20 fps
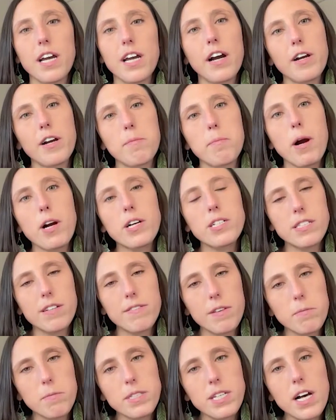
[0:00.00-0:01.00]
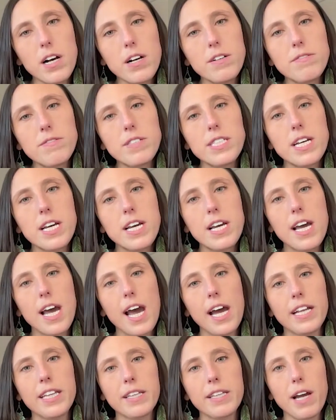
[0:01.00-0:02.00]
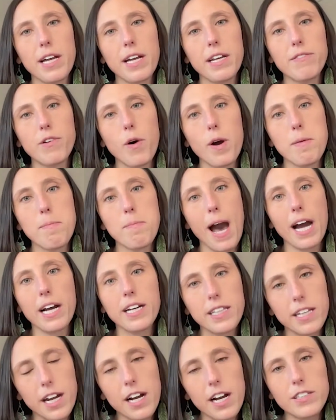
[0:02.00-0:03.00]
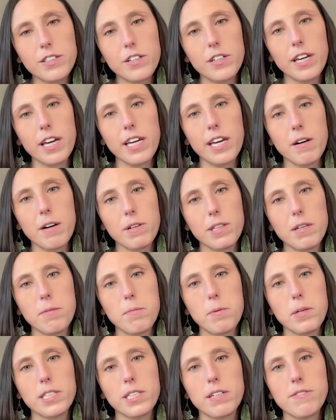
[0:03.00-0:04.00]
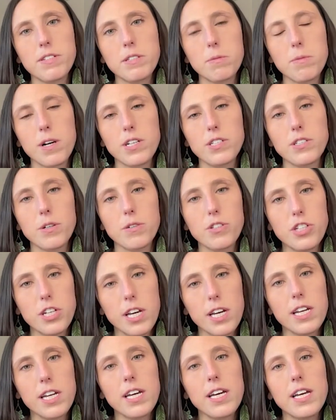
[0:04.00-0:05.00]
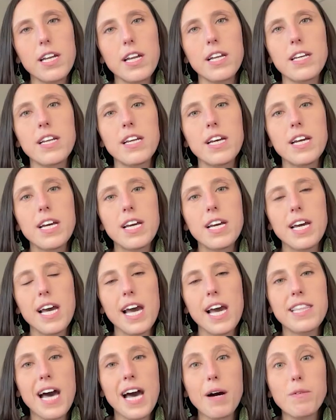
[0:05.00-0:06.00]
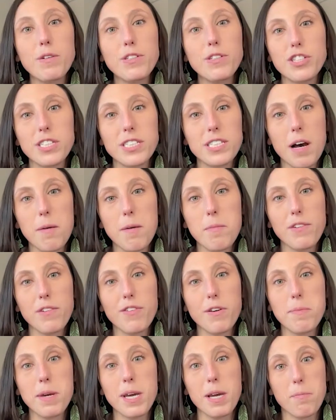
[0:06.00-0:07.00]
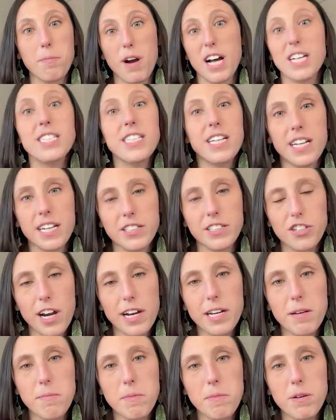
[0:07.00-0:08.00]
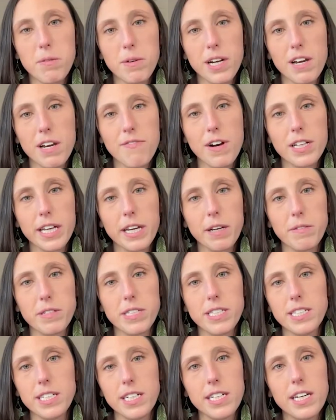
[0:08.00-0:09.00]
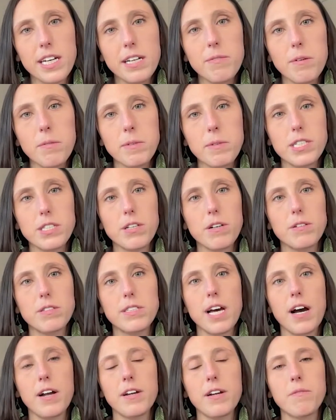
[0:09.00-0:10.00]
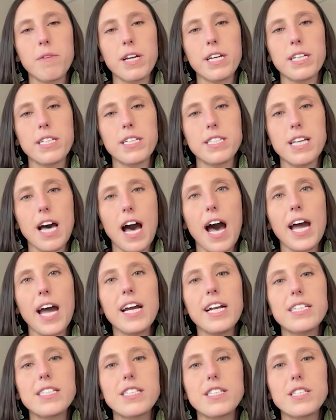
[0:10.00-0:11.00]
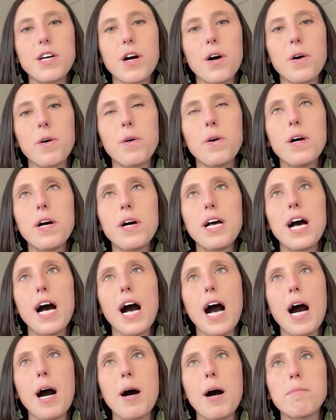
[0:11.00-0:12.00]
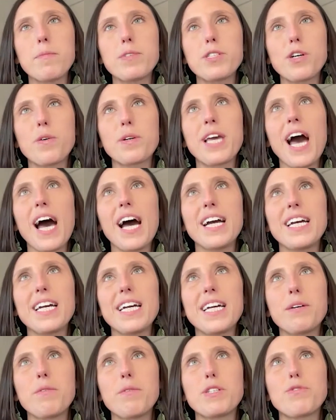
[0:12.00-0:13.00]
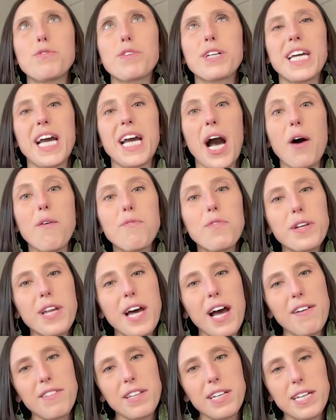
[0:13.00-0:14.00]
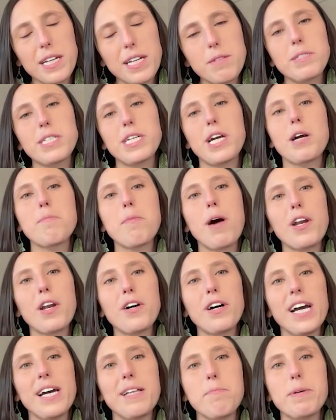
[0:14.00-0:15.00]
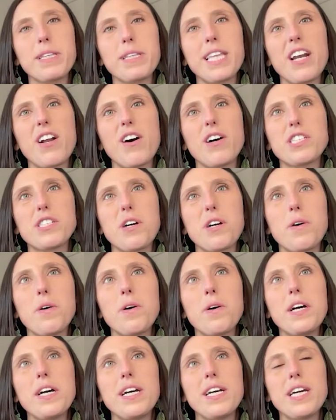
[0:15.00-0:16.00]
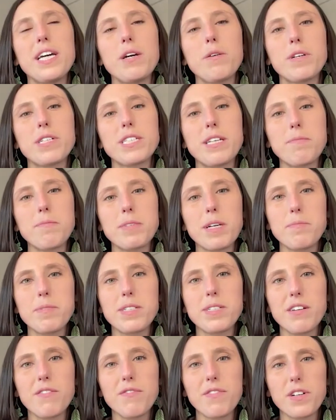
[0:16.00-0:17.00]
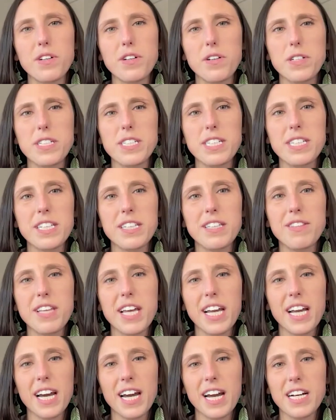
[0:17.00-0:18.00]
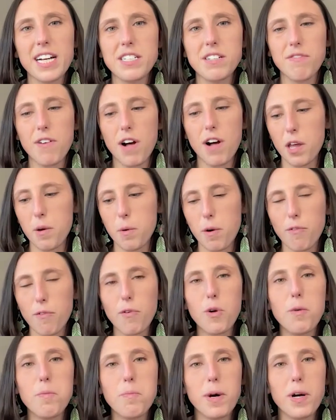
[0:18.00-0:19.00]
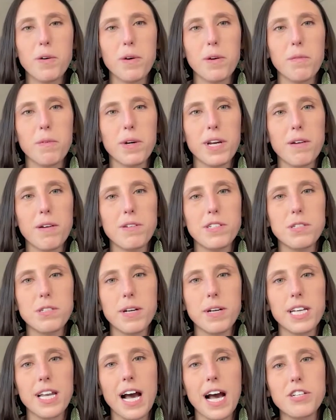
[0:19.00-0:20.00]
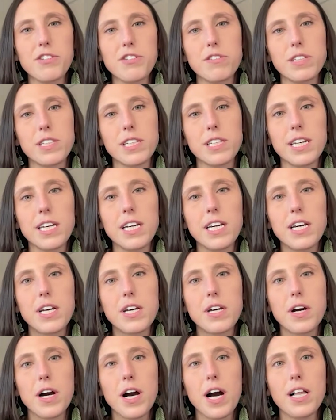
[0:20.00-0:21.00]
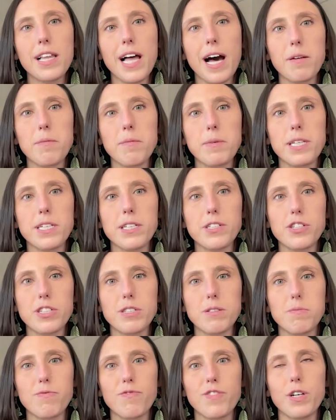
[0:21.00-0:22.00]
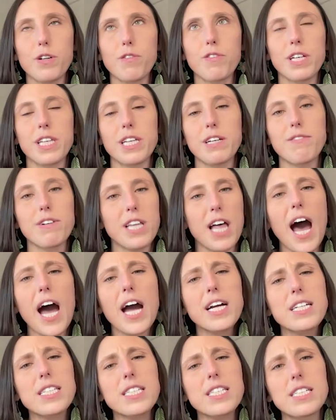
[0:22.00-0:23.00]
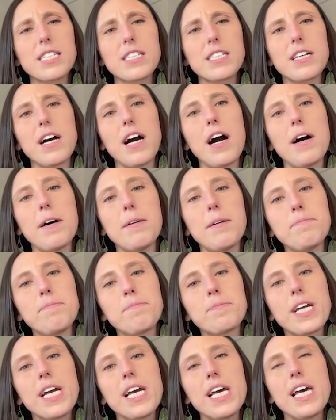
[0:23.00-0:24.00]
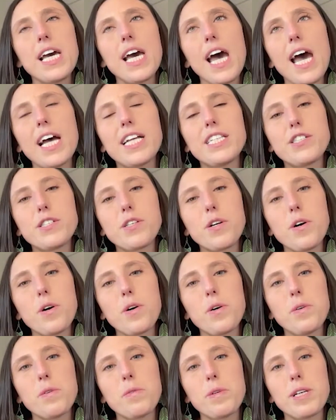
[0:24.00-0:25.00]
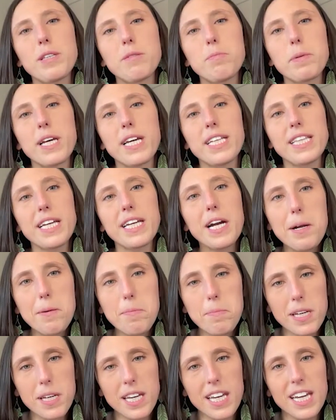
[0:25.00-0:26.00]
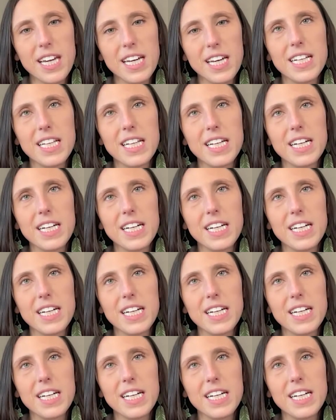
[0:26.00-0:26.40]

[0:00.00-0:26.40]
younger parts of themselves and kind of going back there and looking at what the beliefs were associated. And that was just coming from being present and trying to meet what I felt like was needed when we slowed down and went inside. And so yeah, it was really helpful to have the EMDR model. But then also it was sometimes difficult to think I had to follow a rule book when what I was doing naturally allowed me to just feel really relaxed. And so with play therapy,